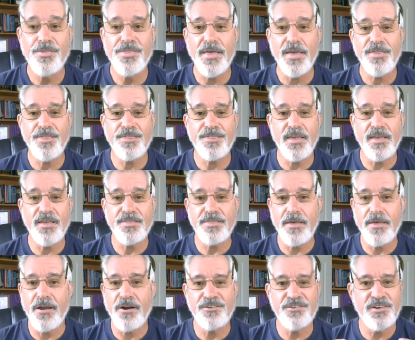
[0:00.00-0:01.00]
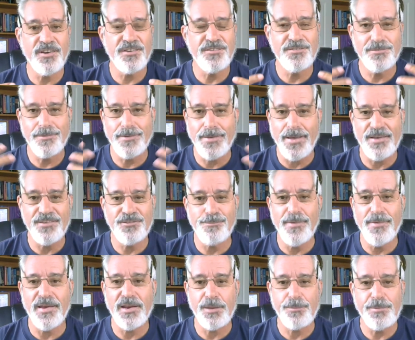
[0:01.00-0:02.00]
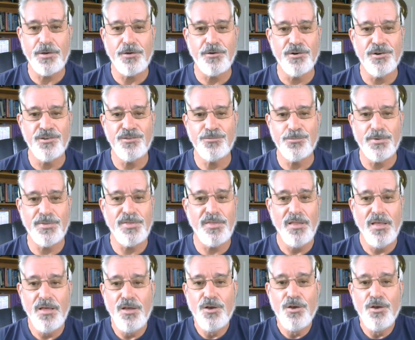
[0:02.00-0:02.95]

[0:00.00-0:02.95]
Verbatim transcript: They think they are just cosmetic because when